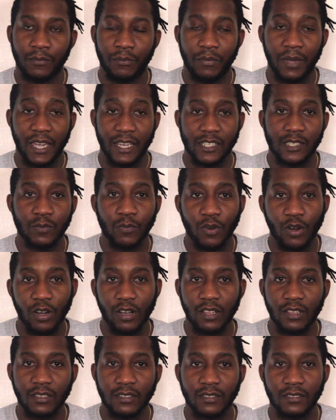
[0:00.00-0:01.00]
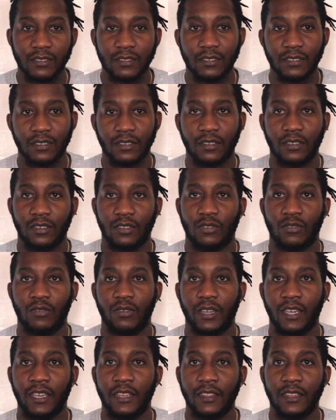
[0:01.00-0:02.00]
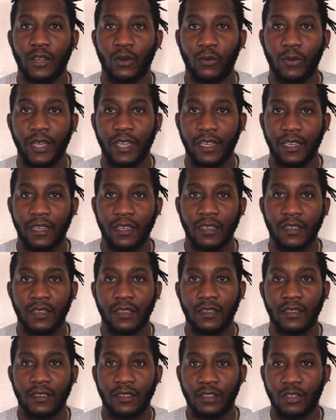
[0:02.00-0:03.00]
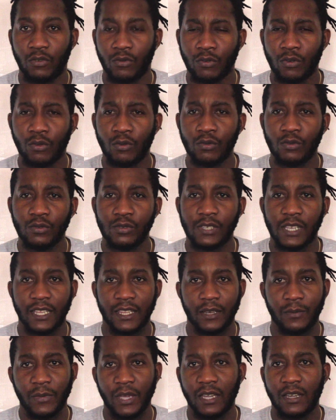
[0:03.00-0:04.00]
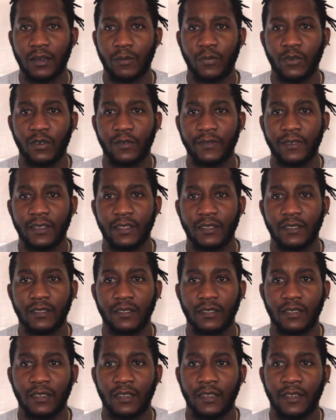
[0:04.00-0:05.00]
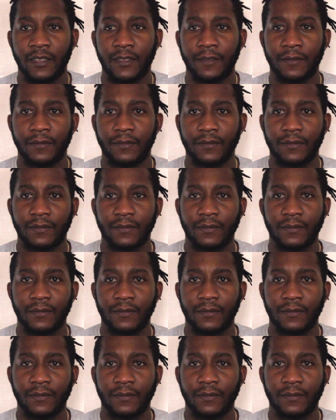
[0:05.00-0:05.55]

baseball you know in the way the rules and the makeup of it and